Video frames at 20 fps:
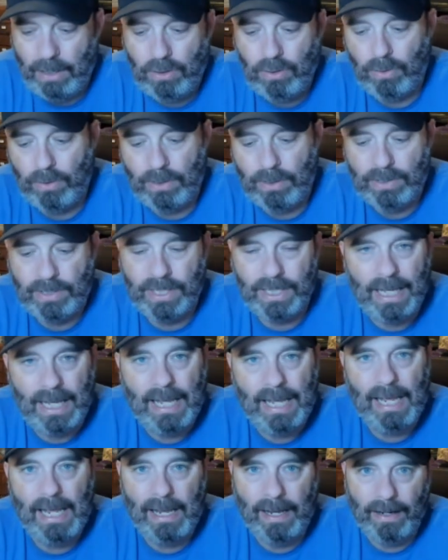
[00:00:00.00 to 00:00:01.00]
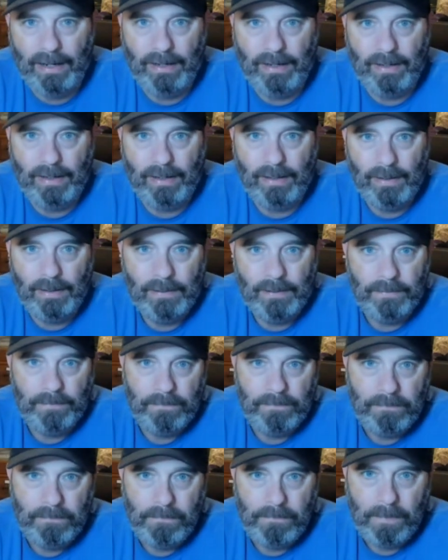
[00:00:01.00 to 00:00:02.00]
towards the end
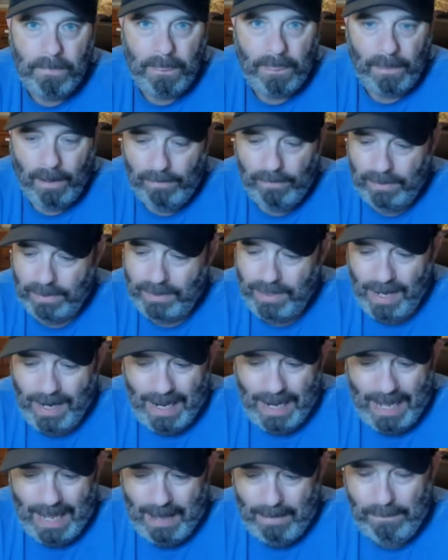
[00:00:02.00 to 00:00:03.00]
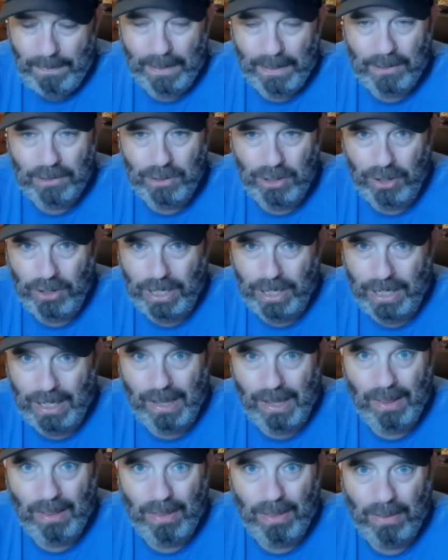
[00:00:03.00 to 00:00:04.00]
of this kind of epic
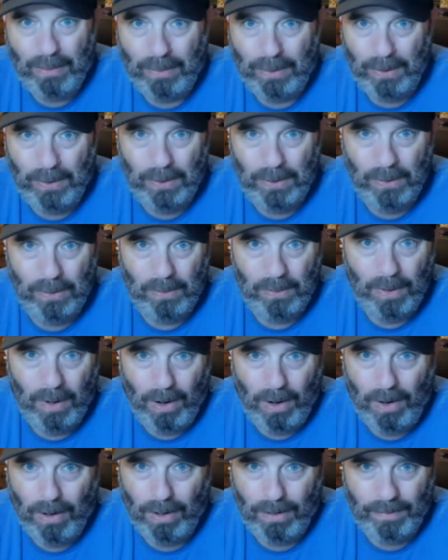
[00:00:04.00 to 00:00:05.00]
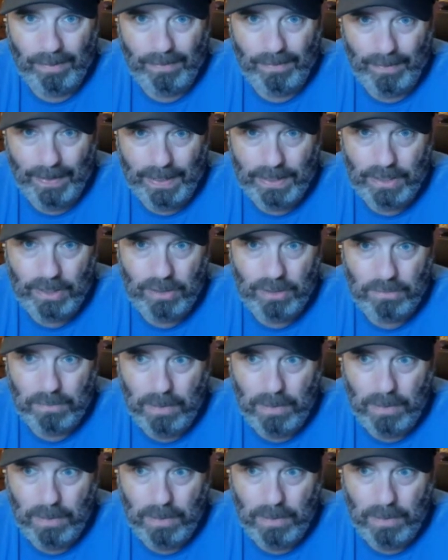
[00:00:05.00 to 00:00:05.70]
journey through all of the vintage